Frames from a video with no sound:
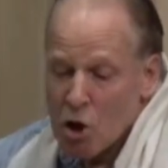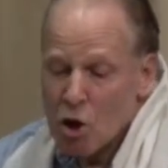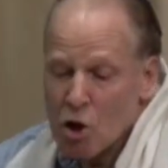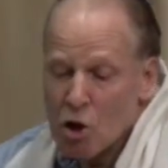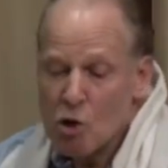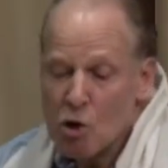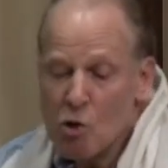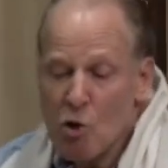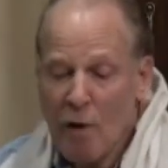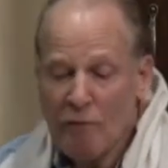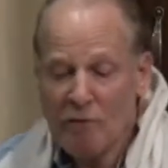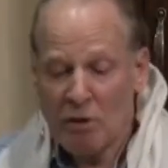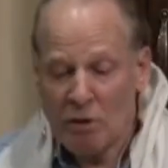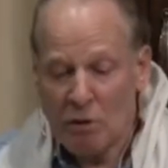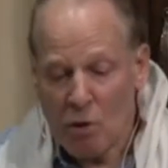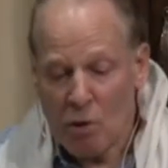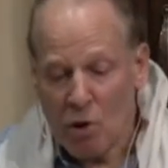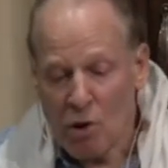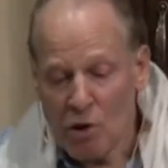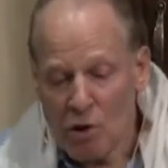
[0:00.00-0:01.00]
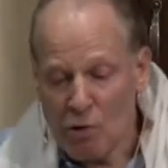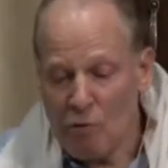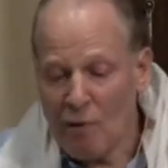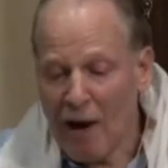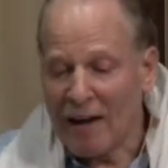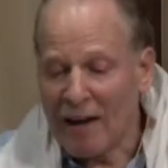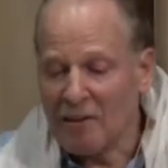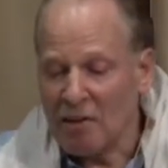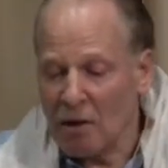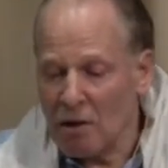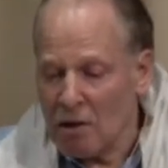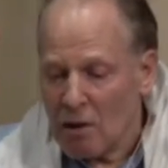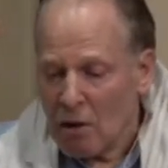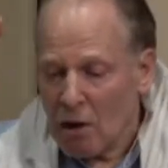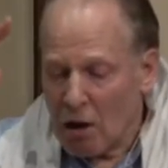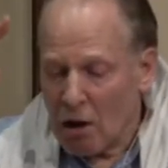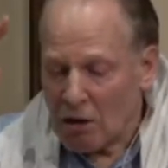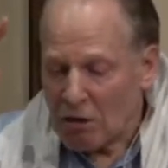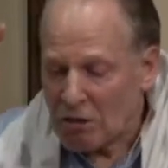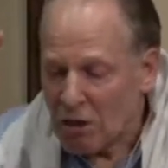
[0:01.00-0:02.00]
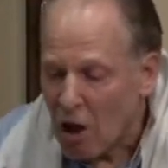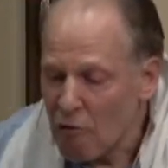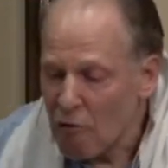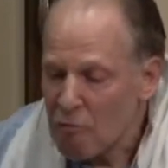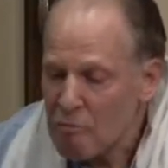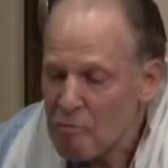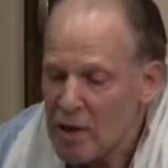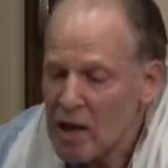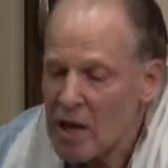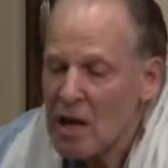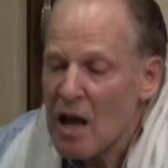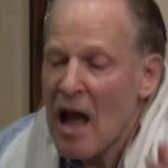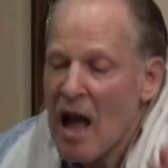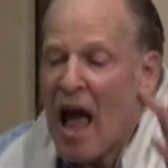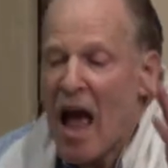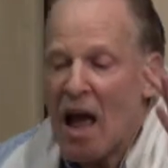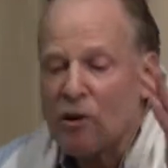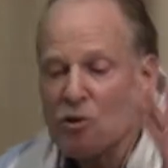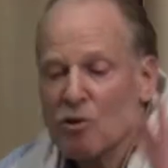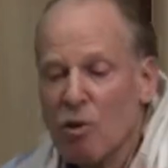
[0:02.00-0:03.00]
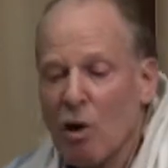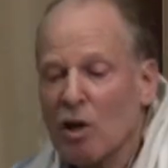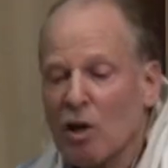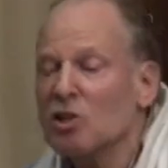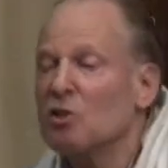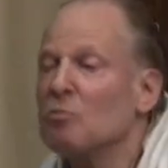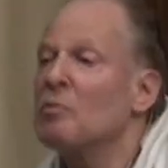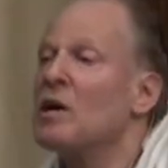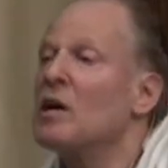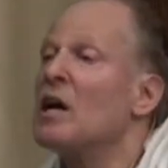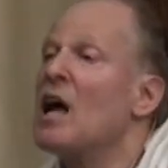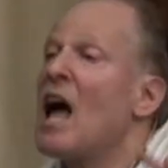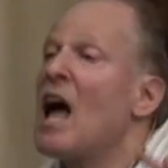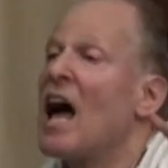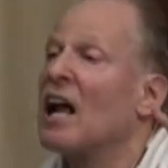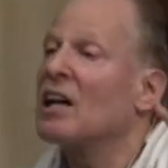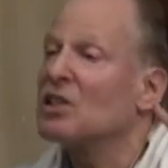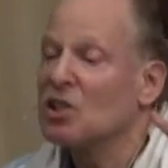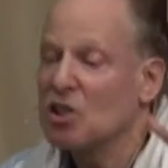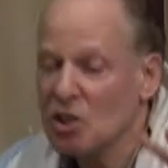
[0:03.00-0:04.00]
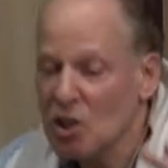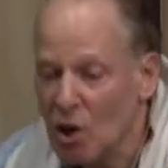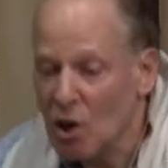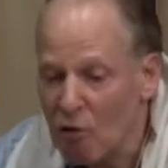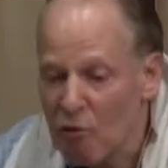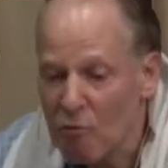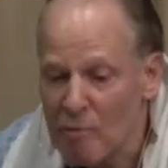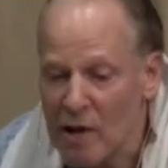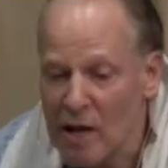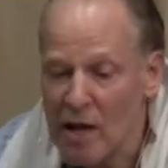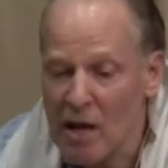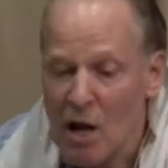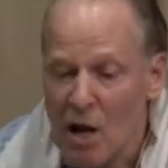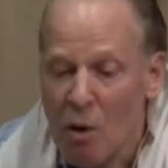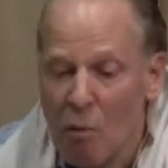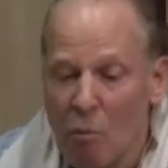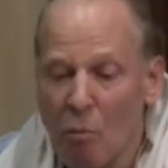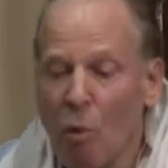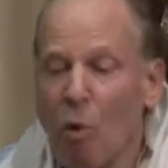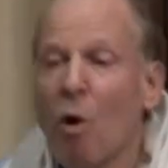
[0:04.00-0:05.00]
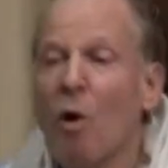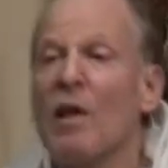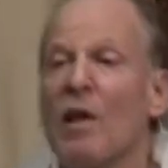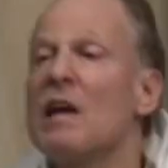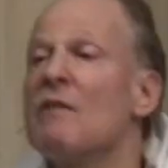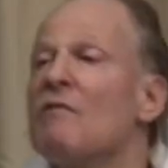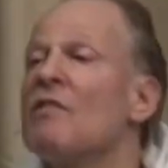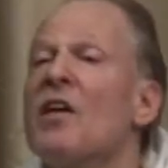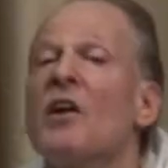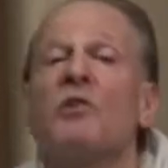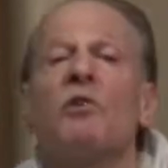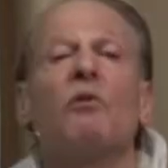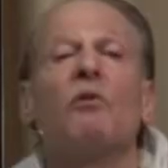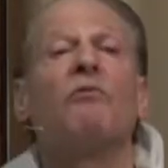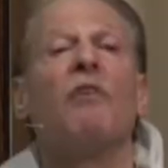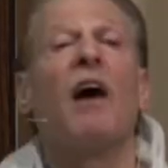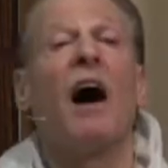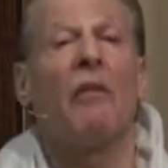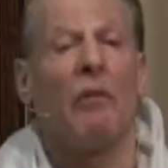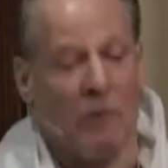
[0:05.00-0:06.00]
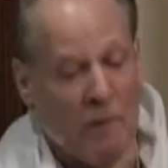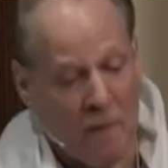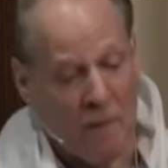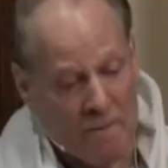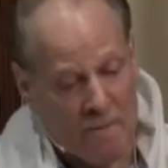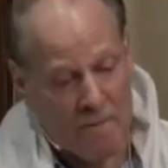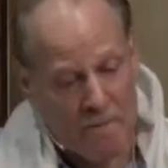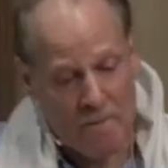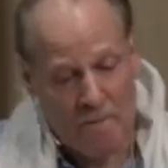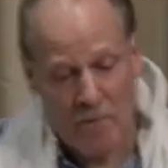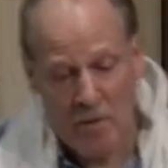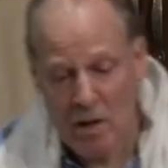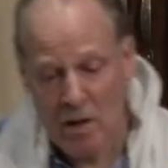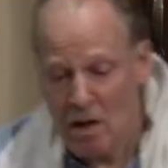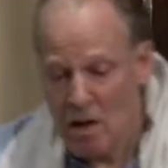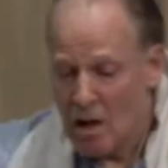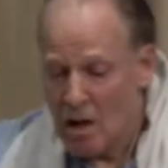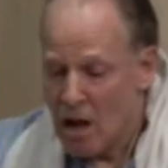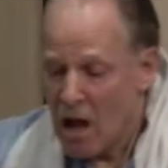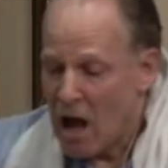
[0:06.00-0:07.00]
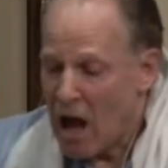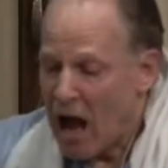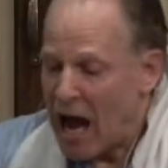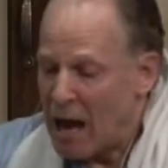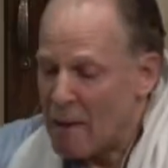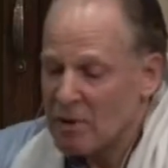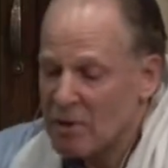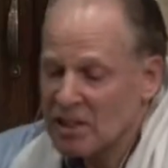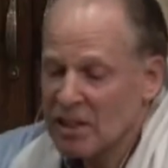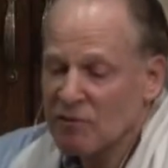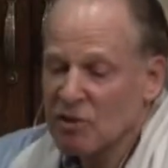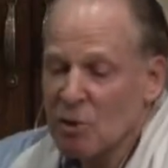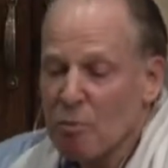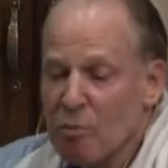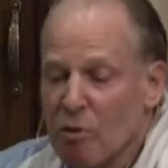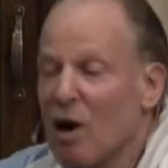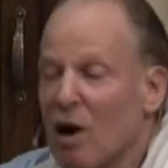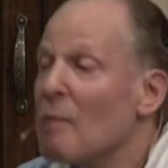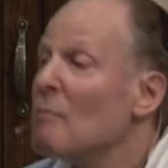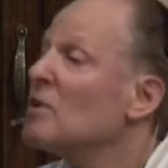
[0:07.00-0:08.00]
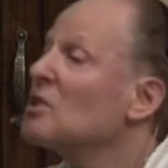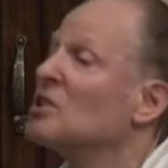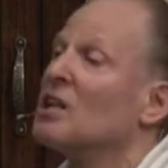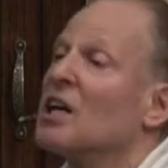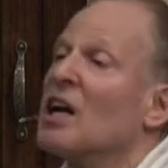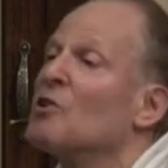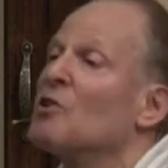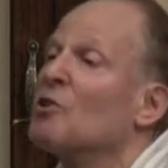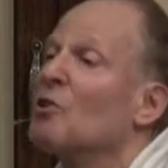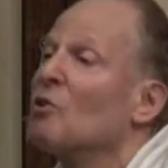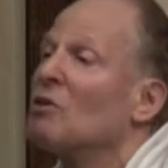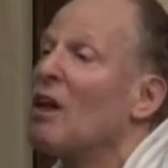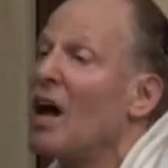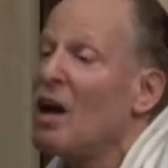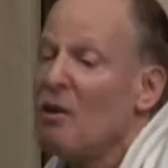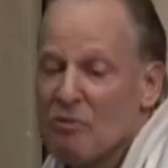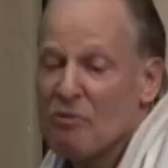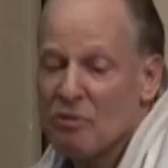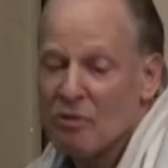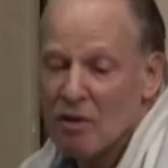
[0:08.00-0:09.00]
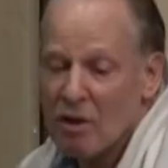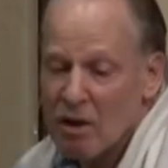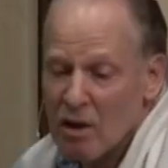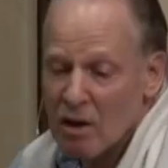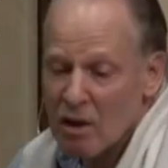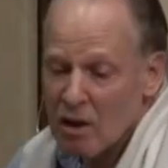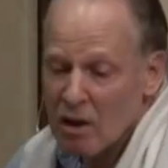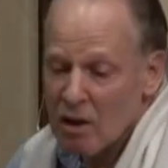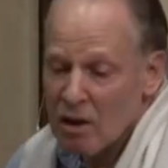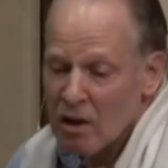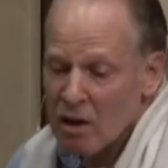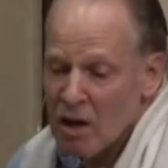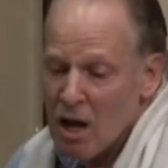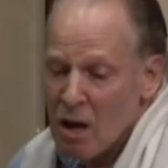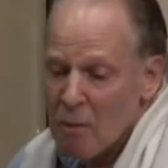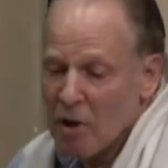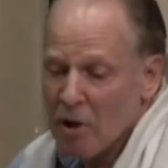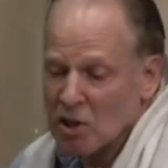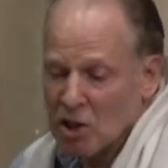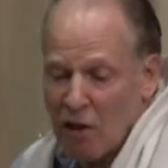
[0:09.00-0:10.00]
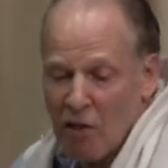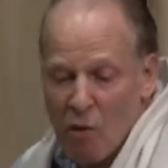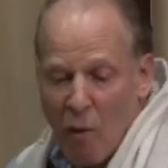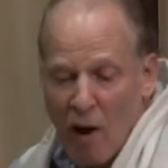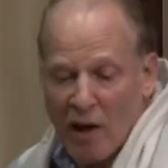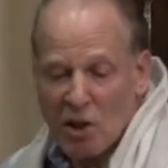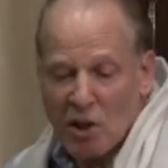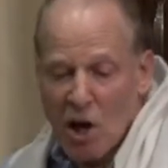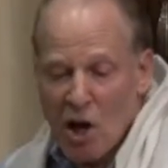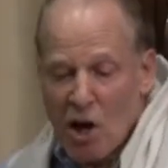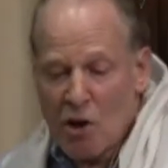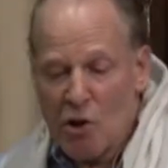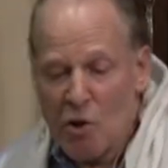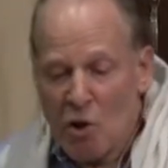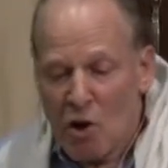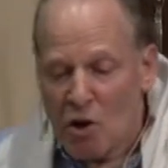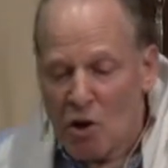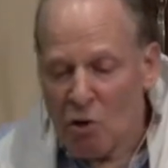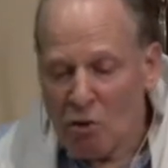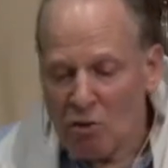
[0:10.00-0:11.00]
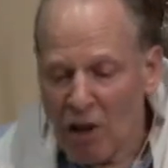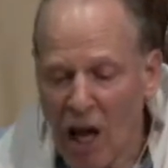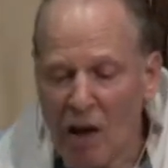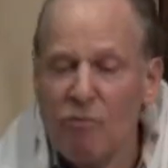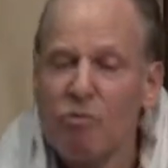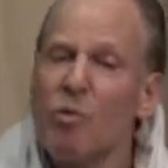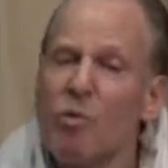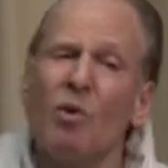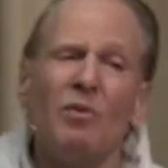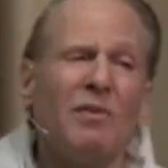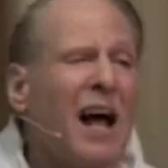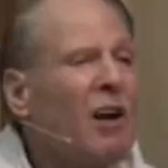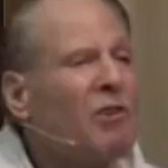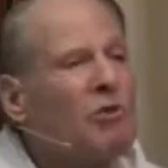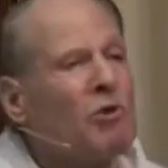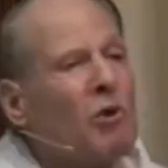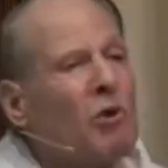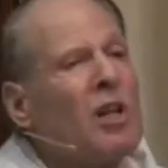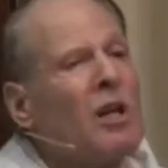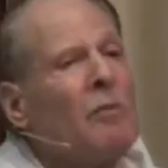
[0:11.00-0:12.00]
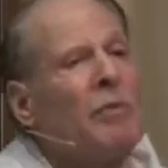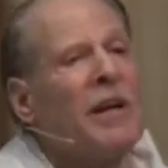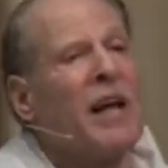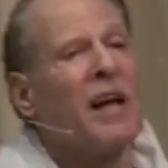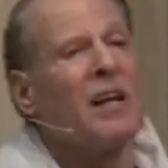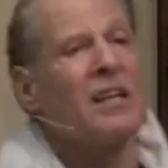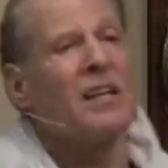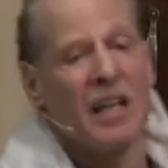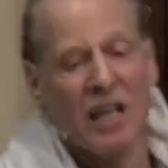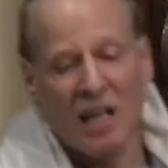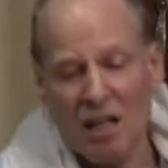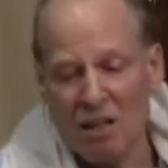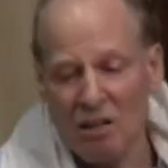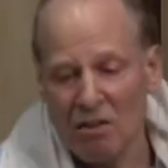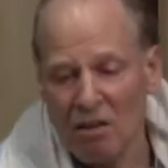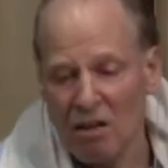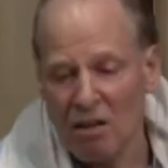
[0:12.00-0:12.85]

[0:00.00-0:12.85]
You have to, you've got to uh, love me and trust me and serve me more even than your father. I must have supremacy in your life. Because otherwise, you, your life will not truly begin to heal.